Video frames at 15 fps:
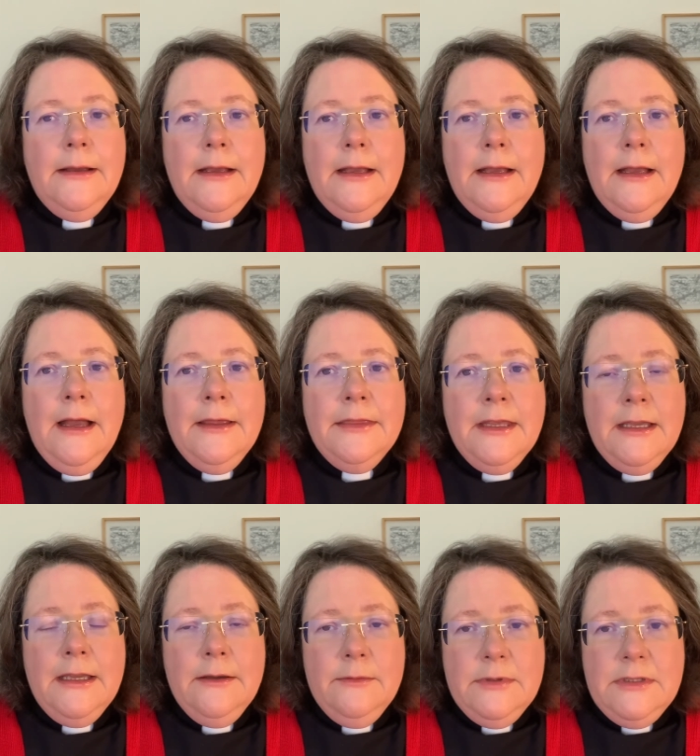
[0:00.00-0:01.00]
I
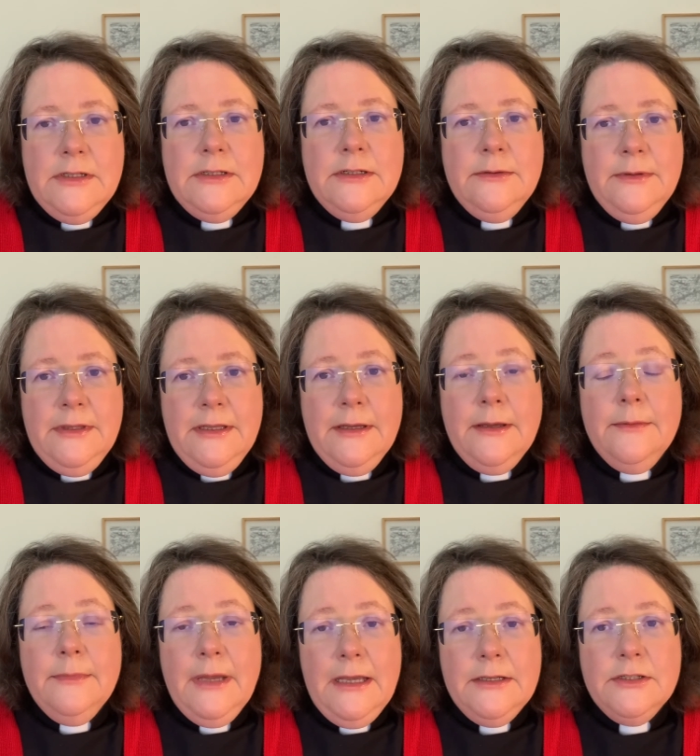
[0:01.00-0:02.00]
think it was to do with the
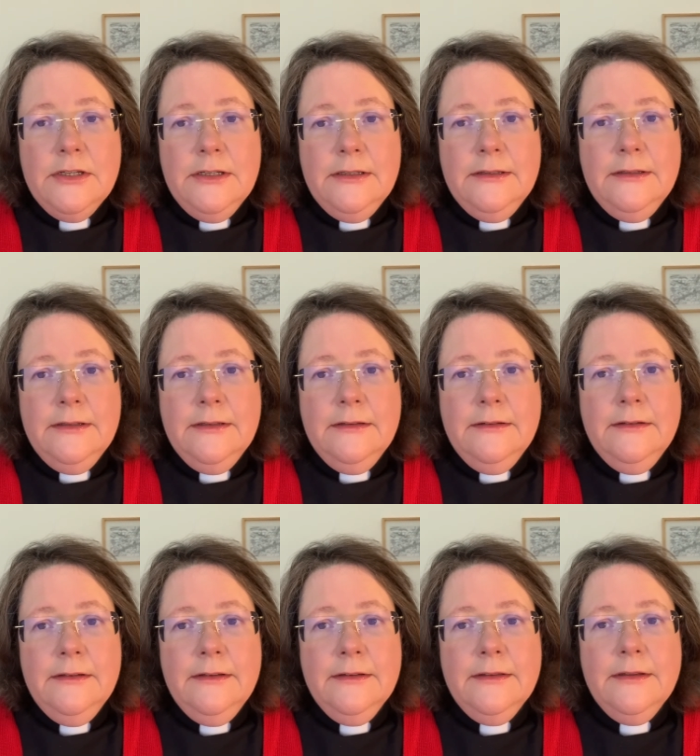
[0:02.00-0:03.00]
compassion,
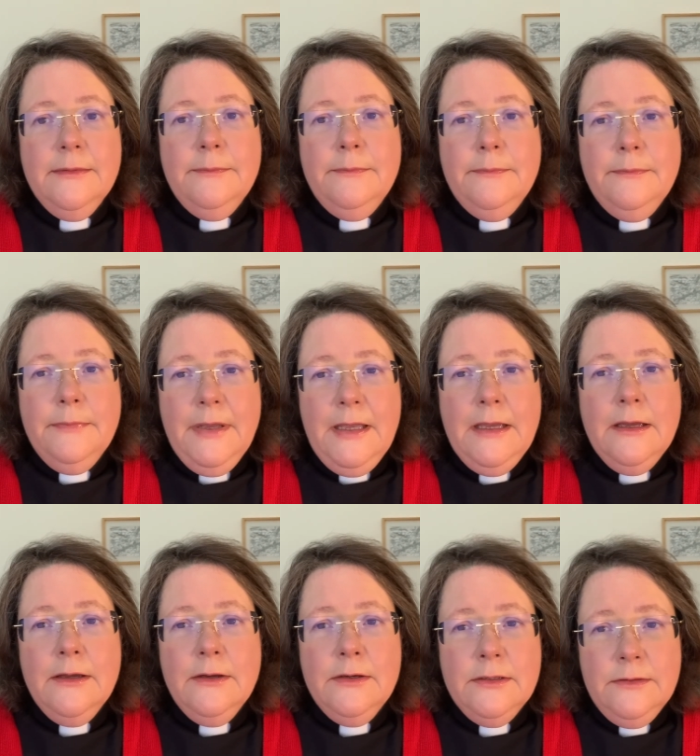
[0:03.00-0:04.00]
the
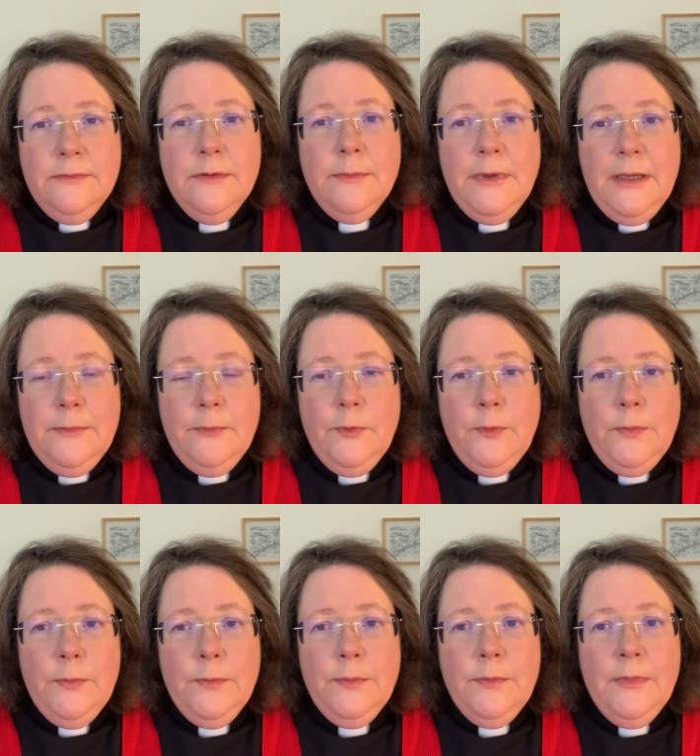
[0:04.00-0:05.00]
being good for people.
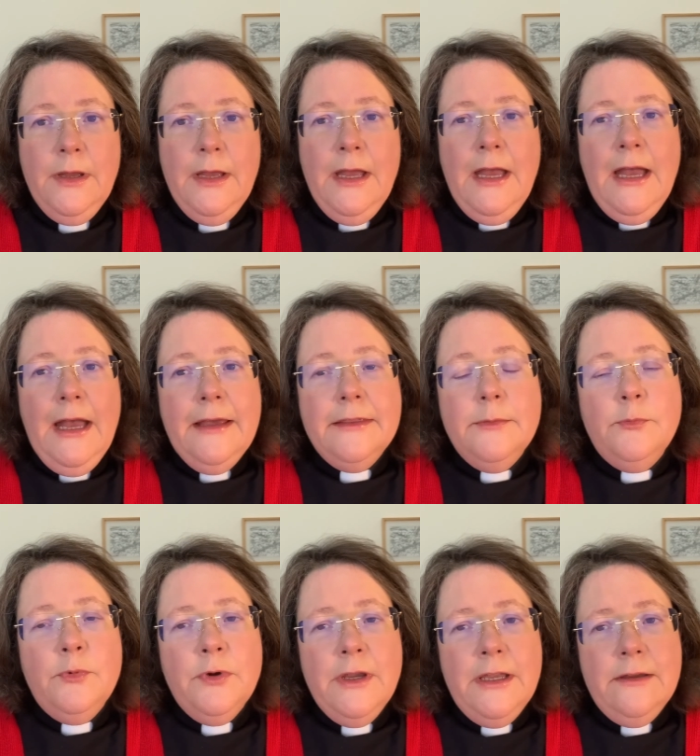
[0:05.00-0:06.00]
And the
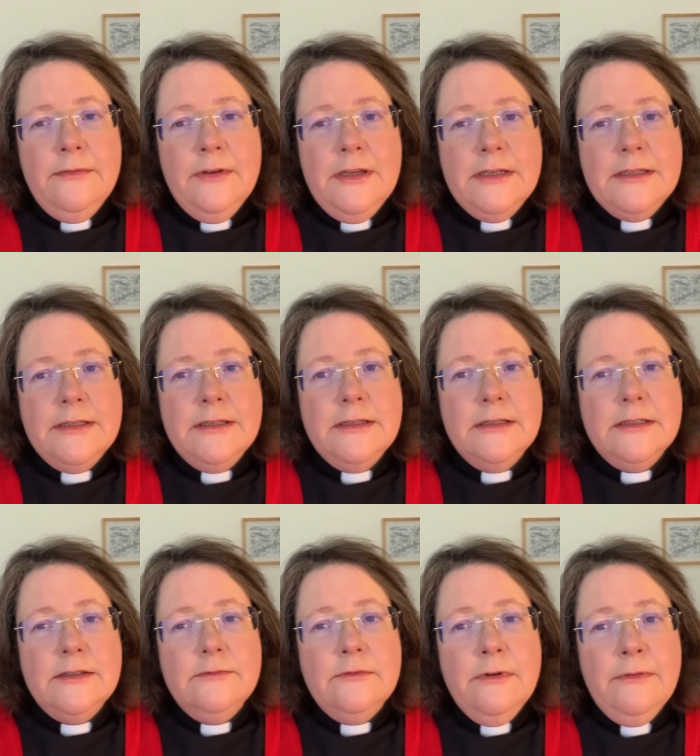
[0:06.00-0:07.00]
previous
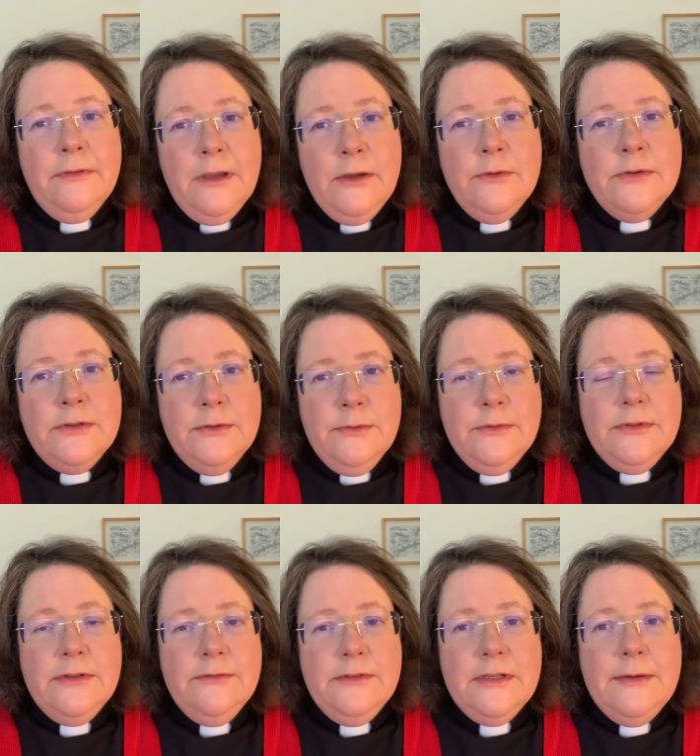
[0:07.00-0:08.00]
refusals
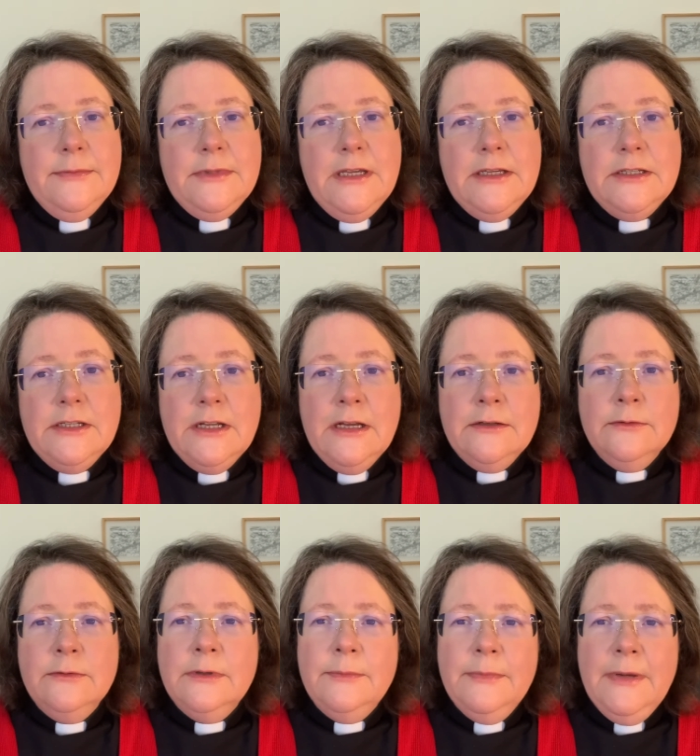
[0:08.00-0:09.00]
of temptation had
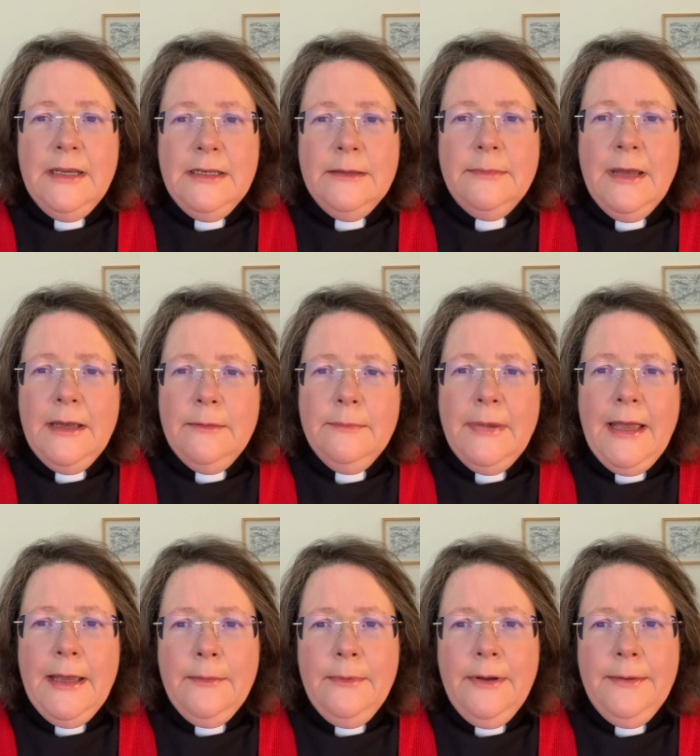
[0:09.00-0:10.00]
all been about
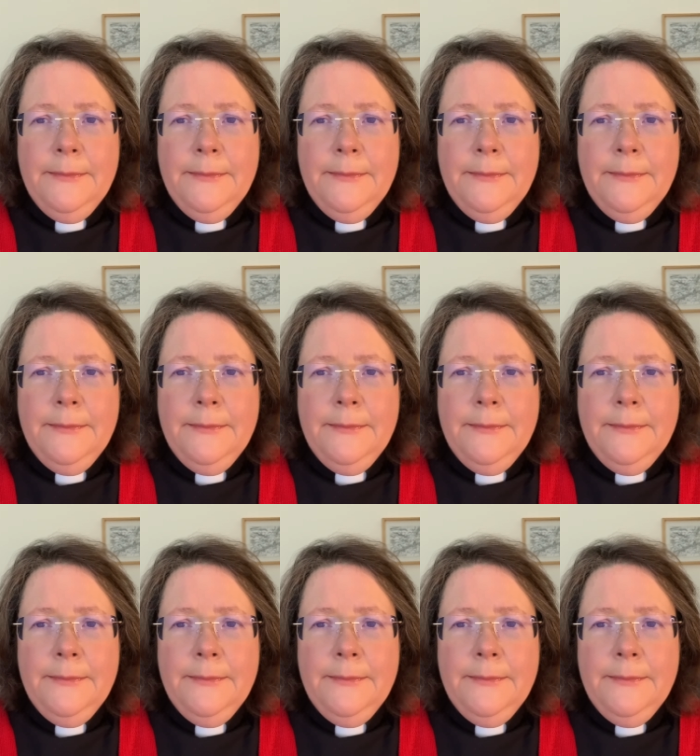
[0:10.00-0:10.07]
power.